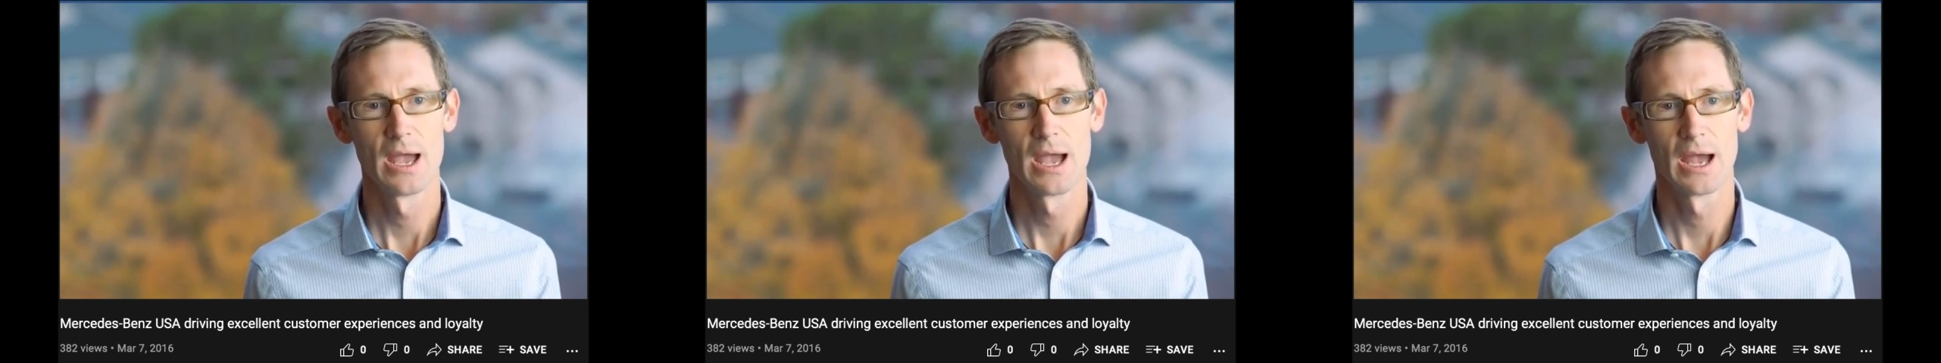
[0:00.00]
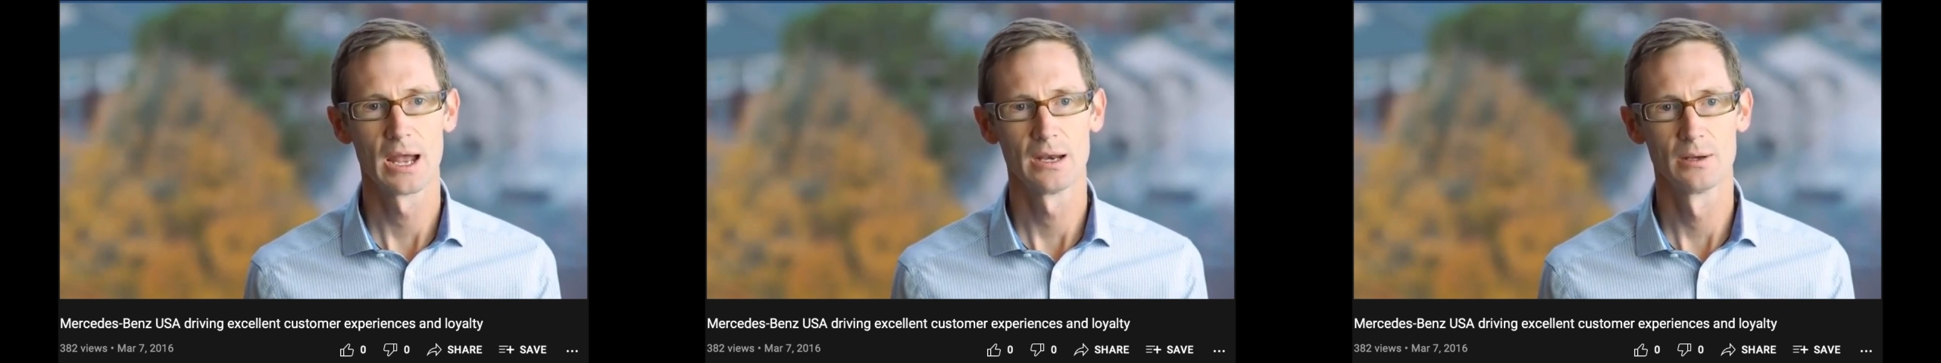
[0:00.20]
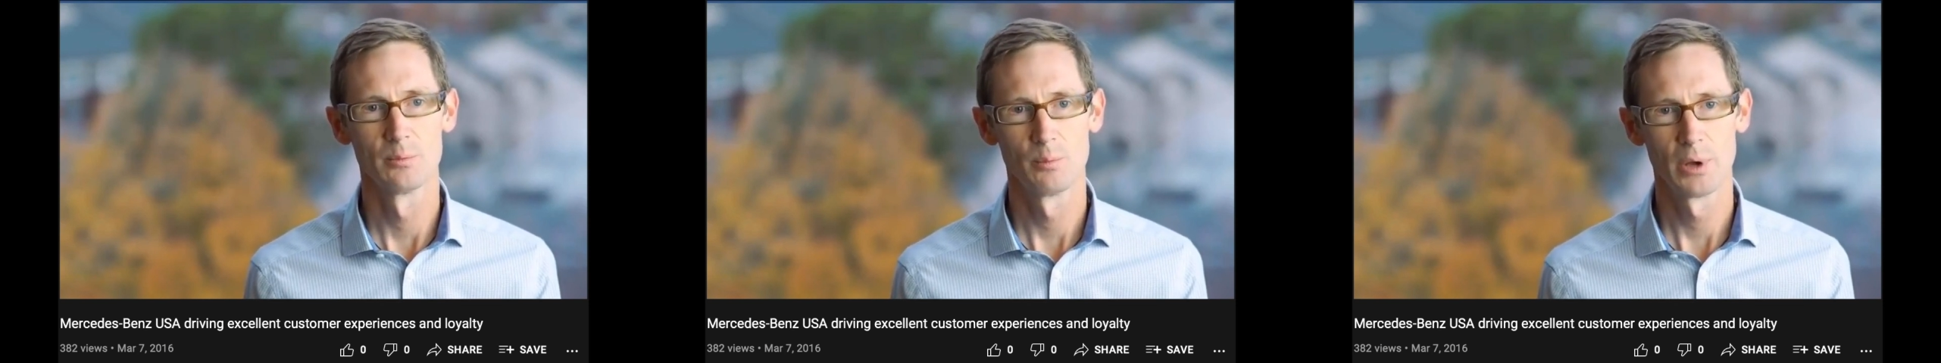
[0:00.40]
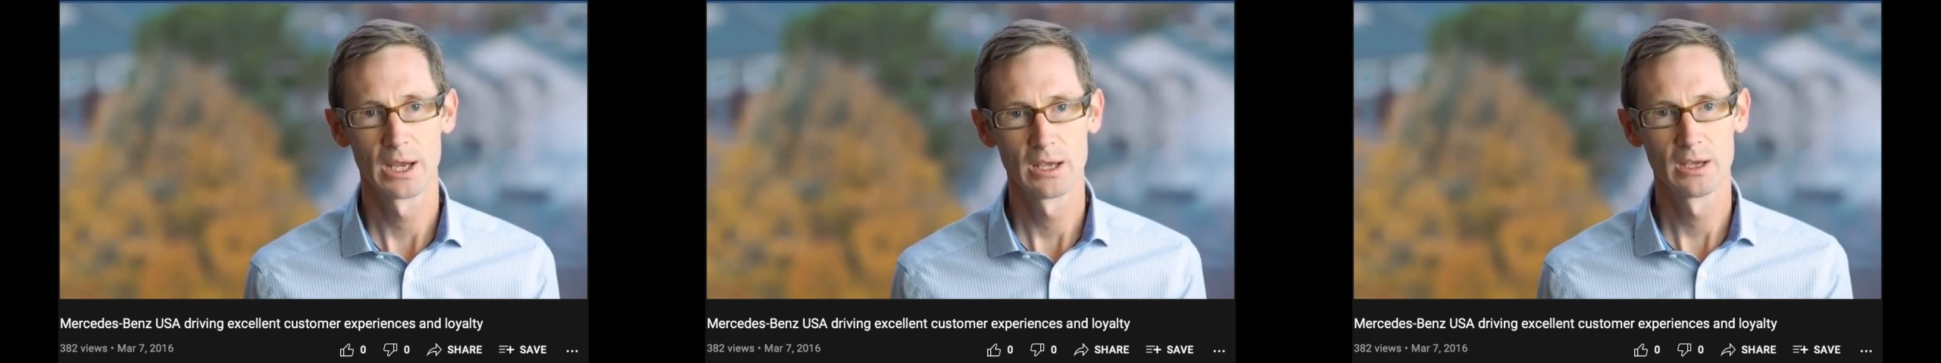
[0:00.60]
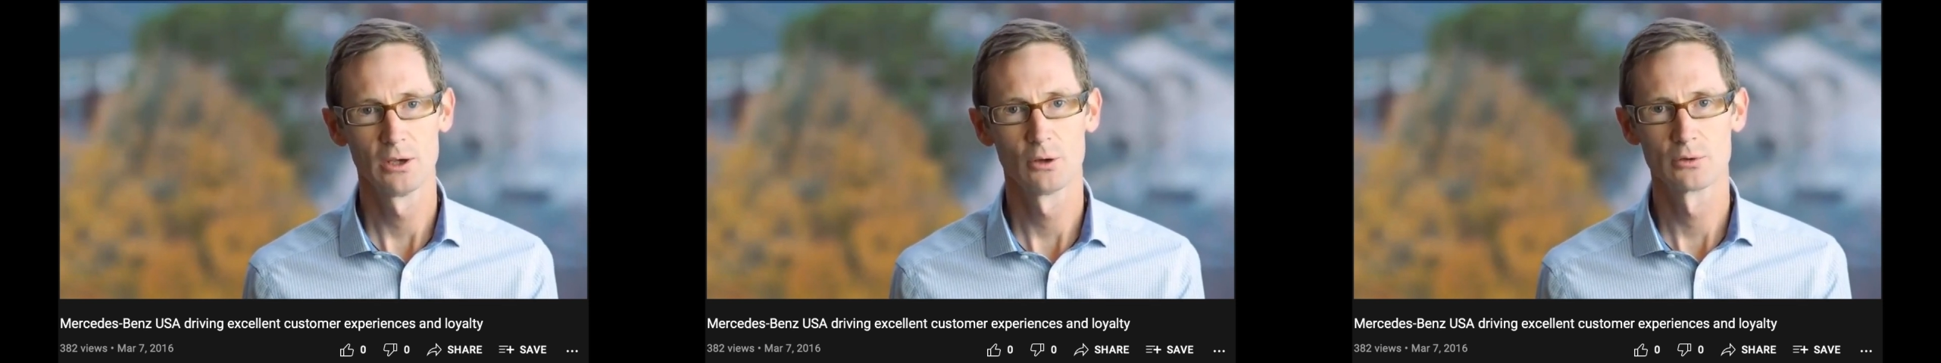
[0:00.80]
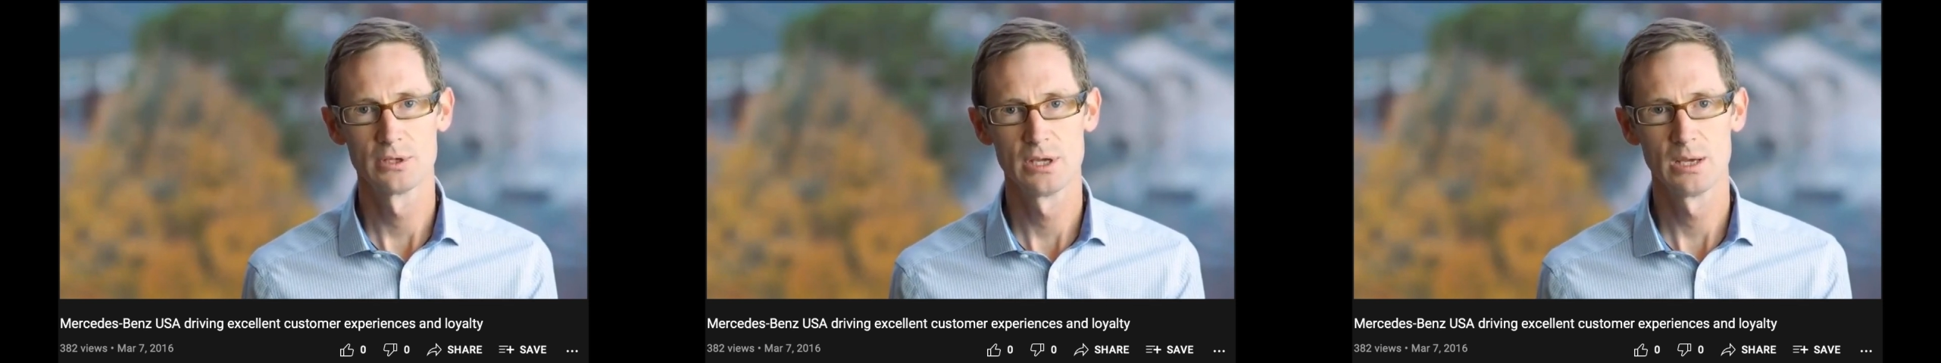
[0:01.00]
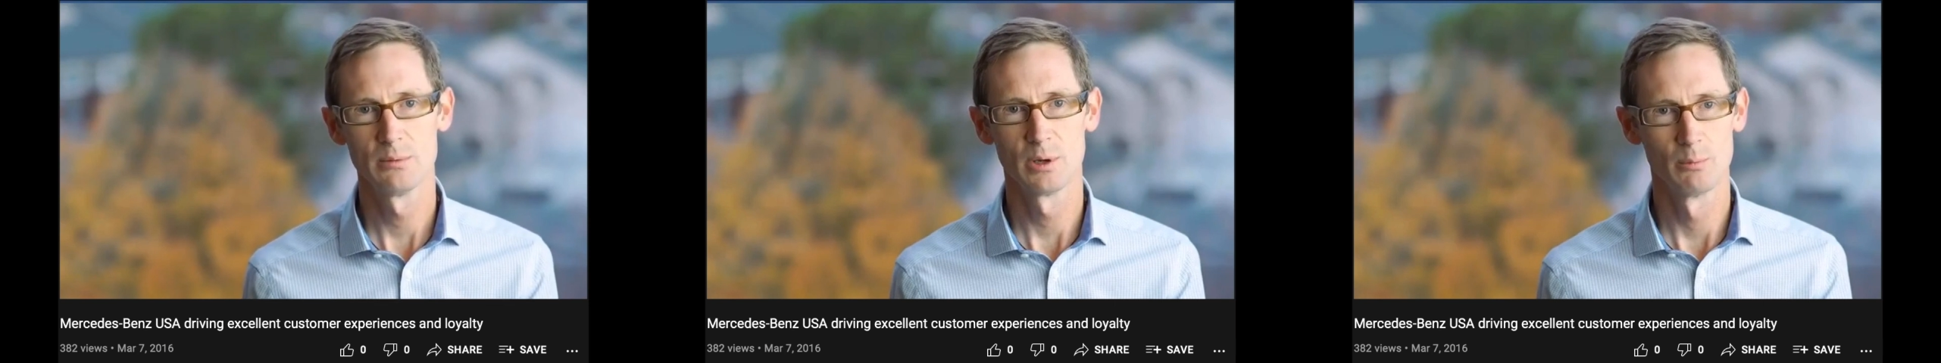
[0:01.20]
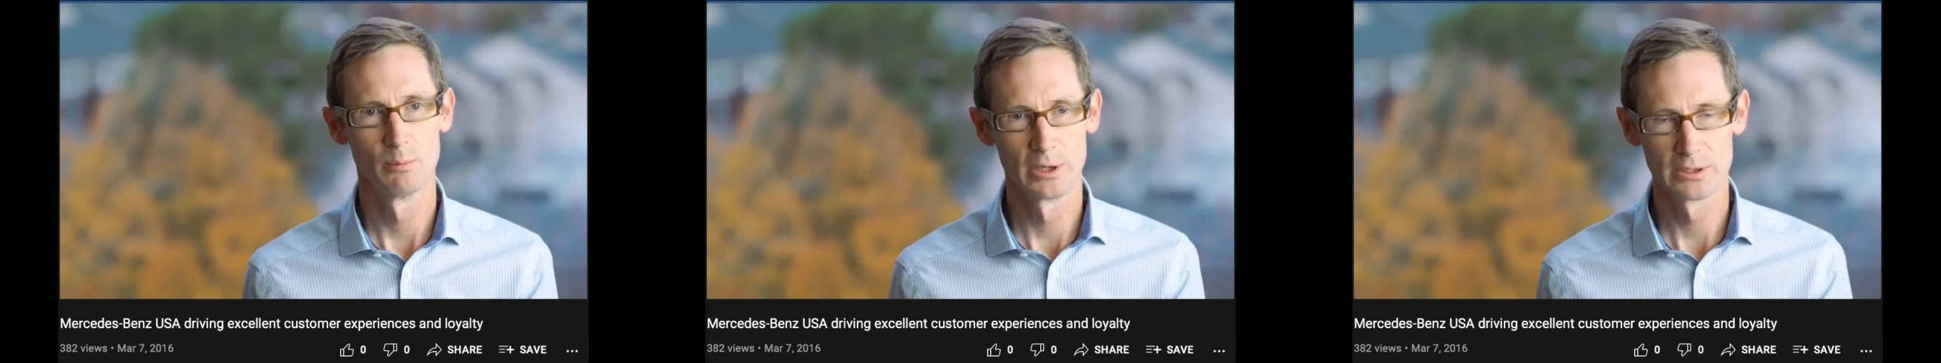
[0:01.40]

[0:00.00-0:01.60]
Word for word: And picking your team in